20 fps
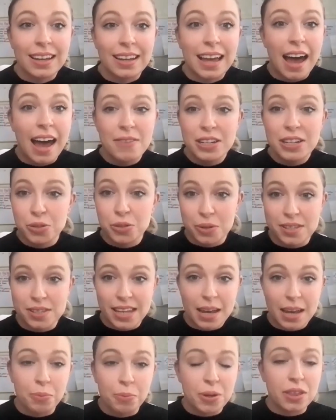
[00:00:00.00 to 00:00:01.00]
having to
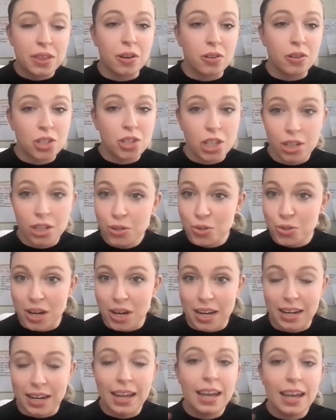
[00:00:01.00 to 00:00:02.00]
escape with your
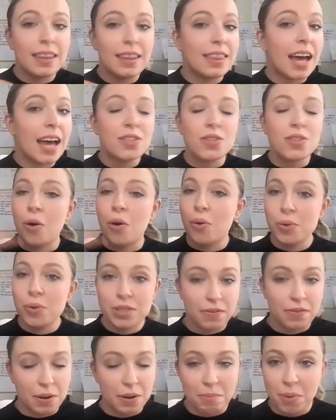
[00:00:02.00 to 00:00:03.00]
children, that's a whole
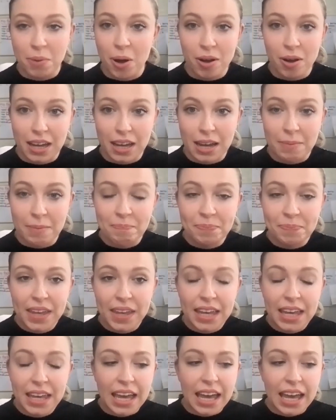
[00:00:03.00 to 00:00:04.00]
different ballgame.
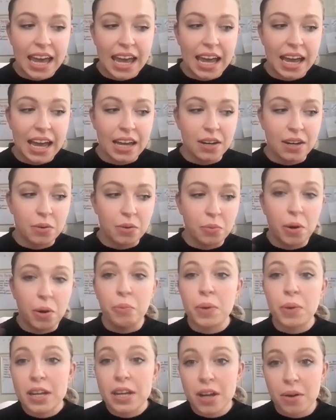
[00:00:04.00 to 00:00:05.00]
And
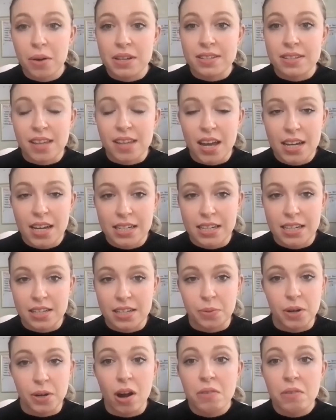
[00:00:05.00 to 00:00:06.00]
what we know as
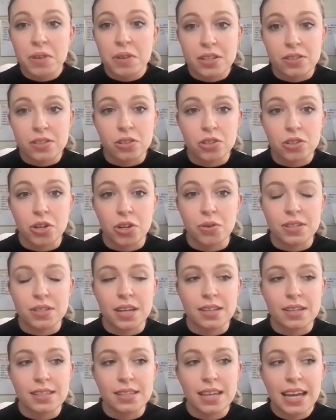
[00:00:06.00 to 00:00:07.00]
scientists, what our research shows
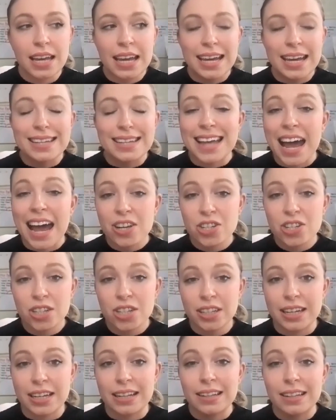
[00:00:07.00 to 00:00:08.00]
us, is
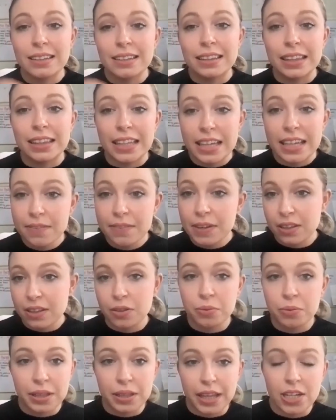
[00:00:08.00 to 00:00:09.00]
actually leaving
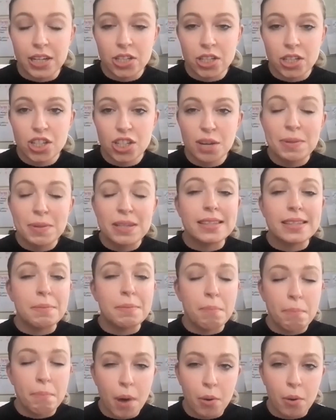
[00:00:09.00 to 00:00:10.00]
the relationship is the
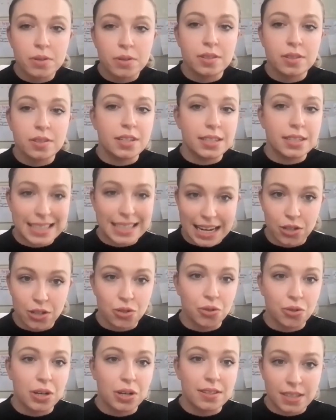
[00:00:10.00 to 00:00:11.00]
most
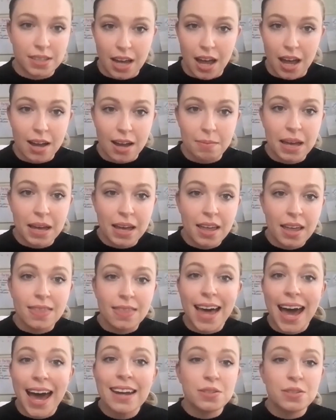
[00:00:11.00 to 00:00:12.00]
dangerous time
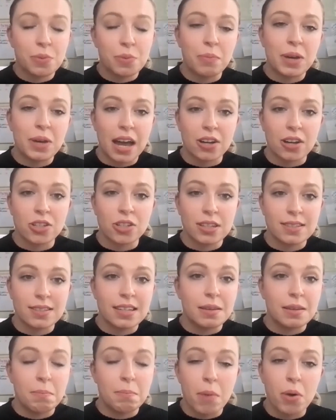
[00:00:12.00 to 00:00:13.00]
that is when we actually
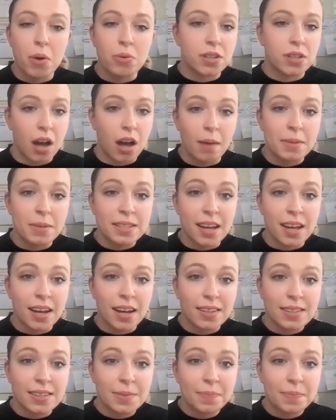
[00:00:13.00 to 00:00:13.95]
see the most homicides.